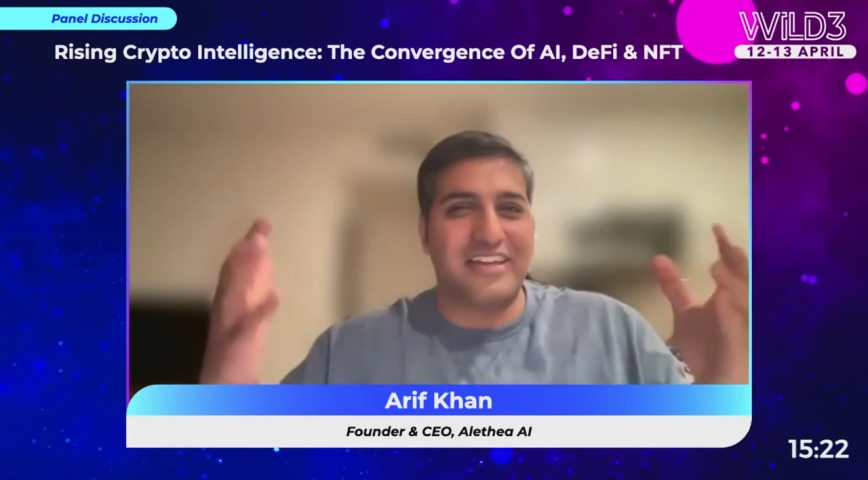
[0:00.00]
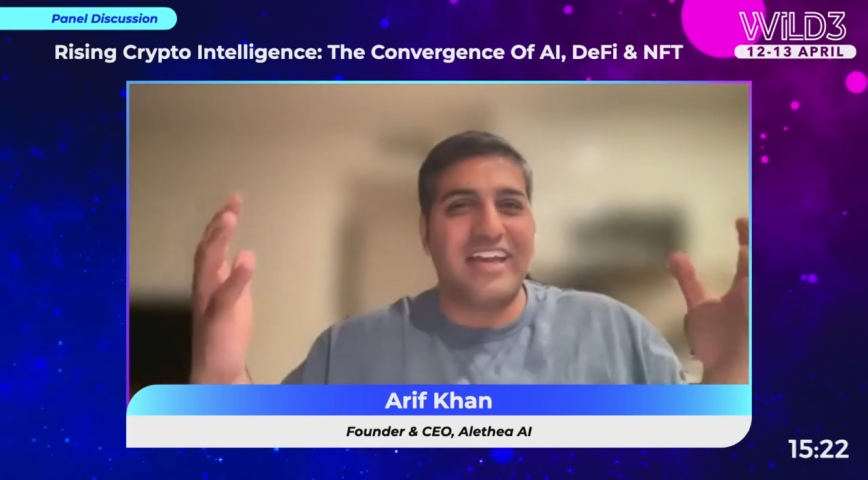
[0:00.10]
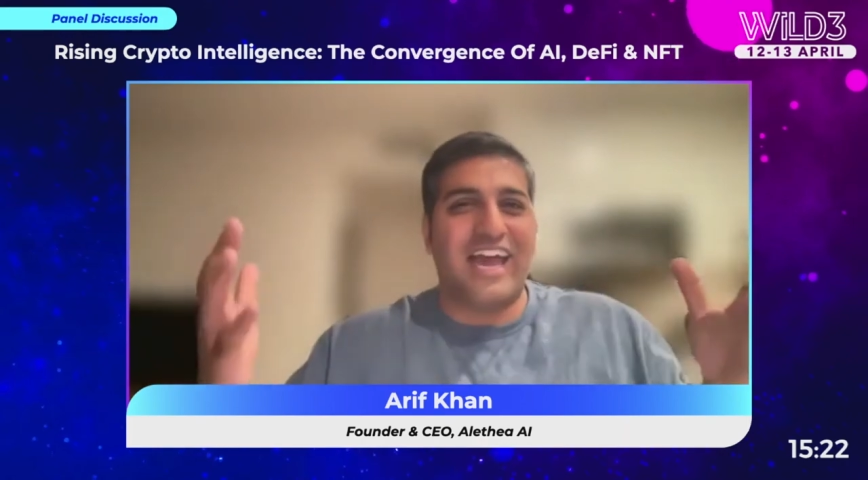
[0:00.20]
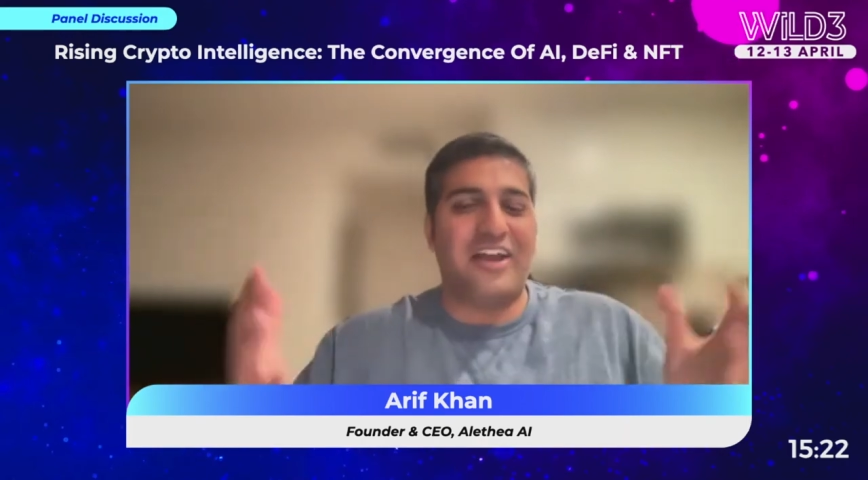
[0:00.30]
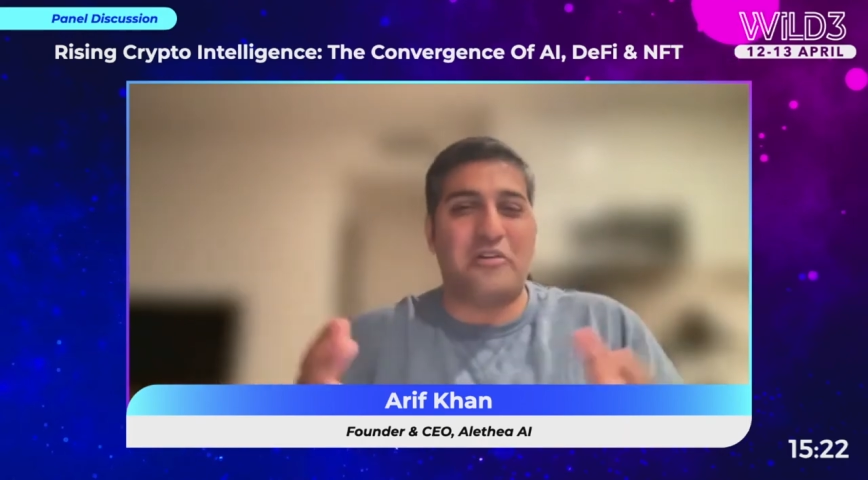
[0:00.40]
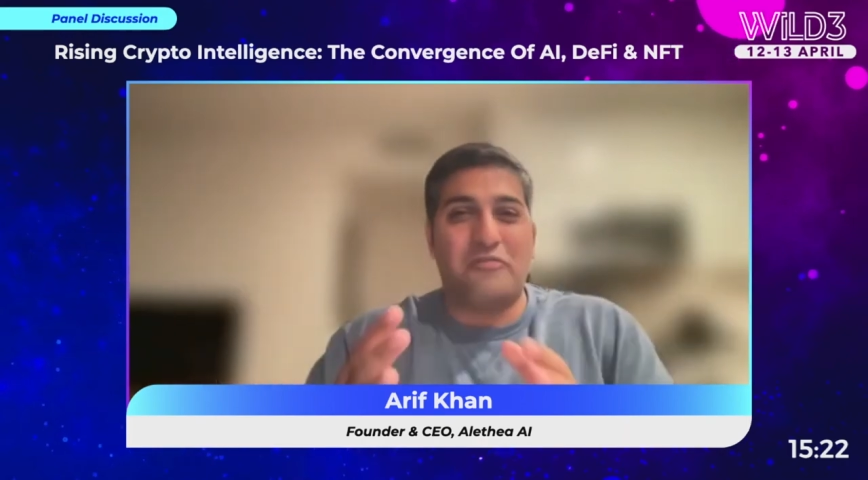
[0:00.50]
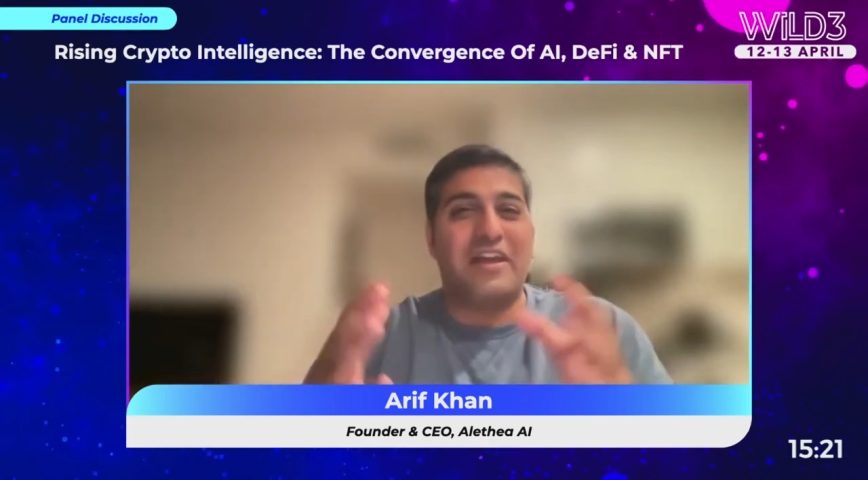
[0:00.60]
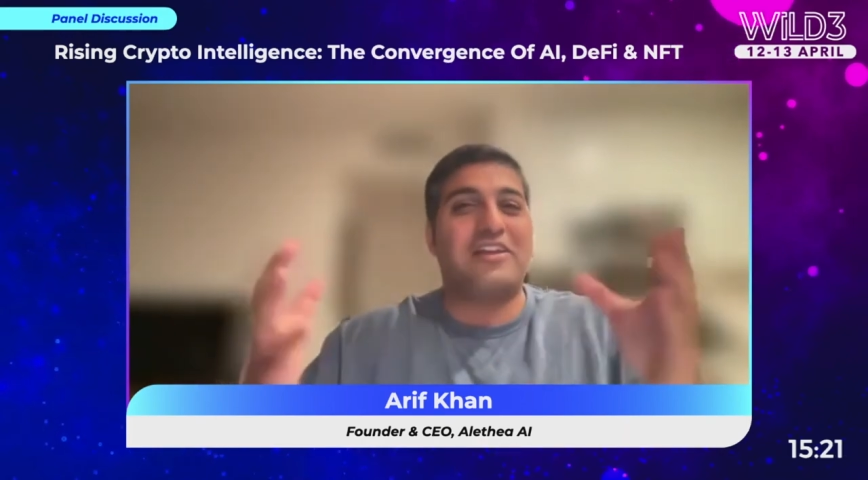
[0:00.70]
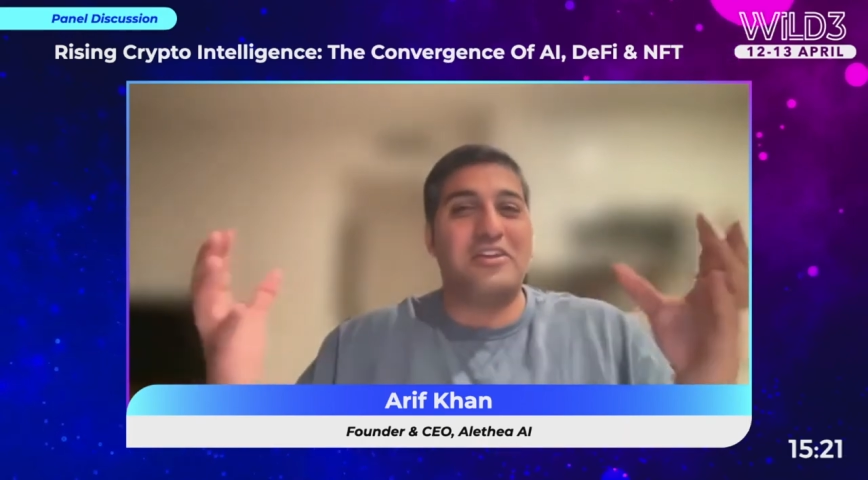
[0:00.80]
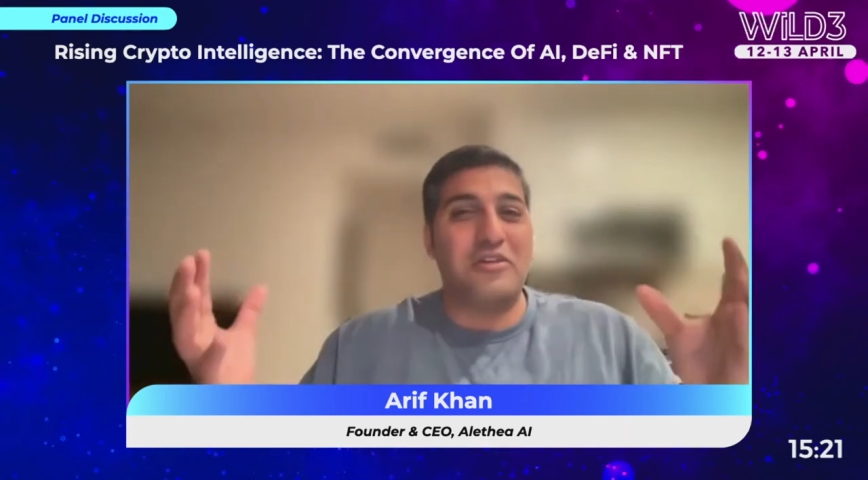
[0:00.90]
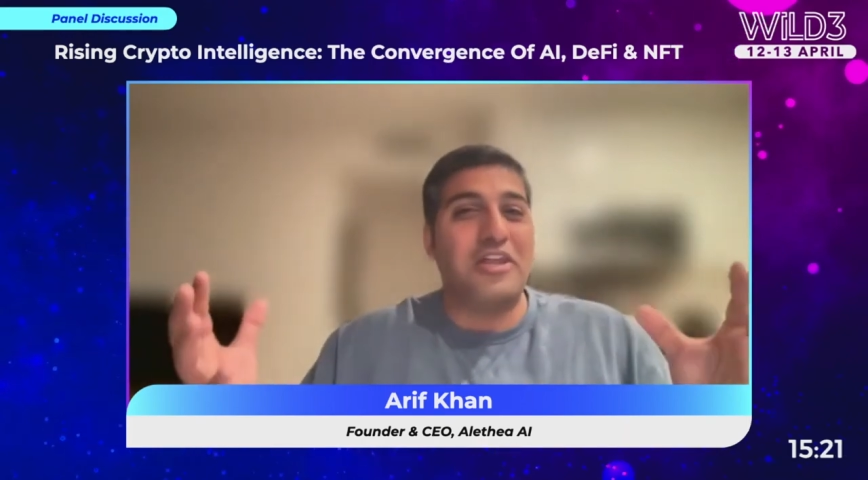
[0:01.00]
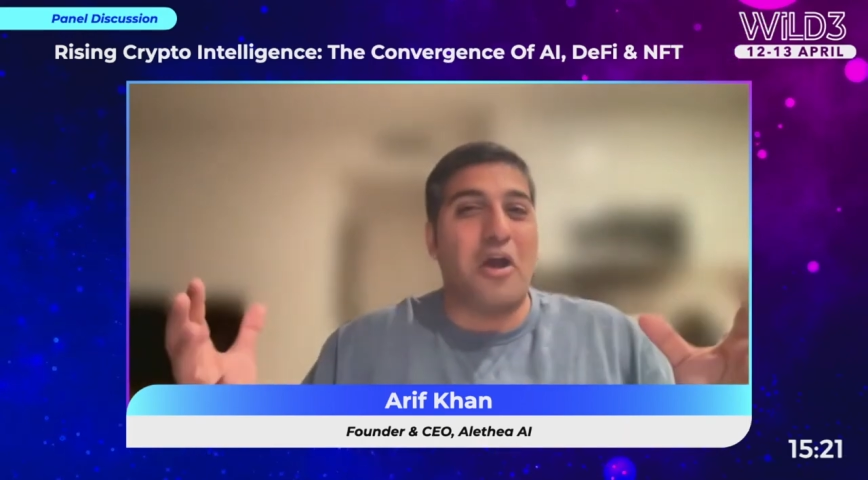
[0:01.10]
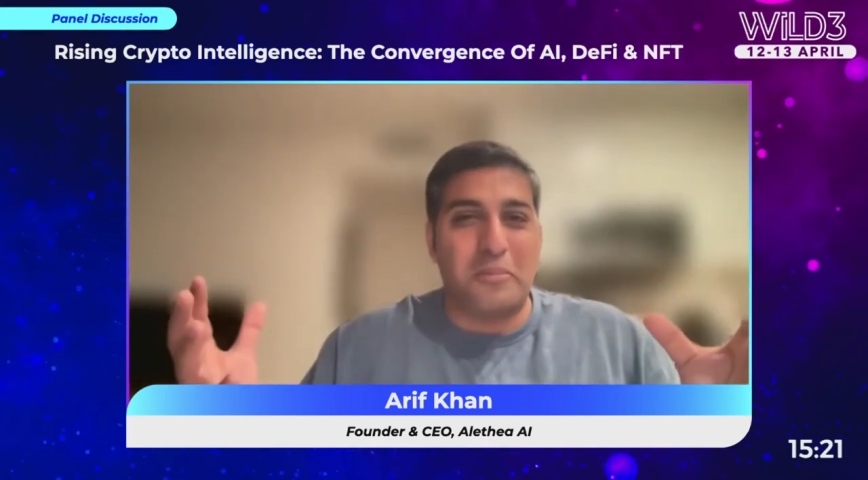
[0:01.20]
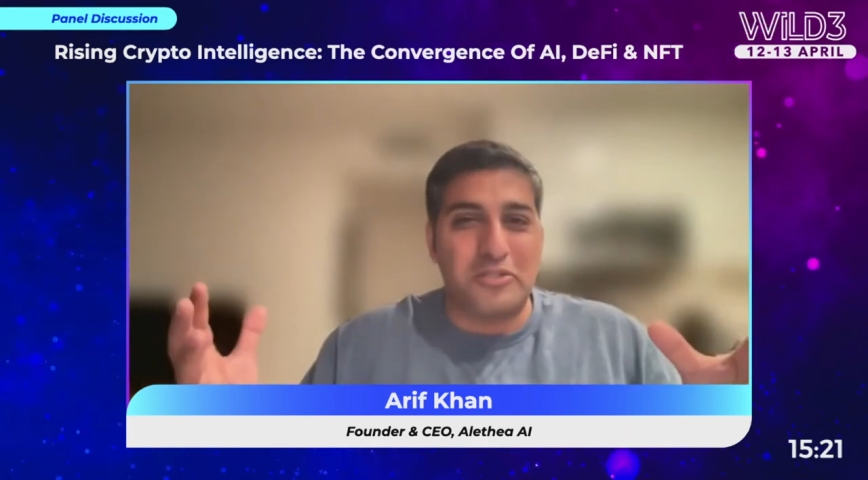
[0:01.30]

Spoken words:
I don't know, find unique opportunities.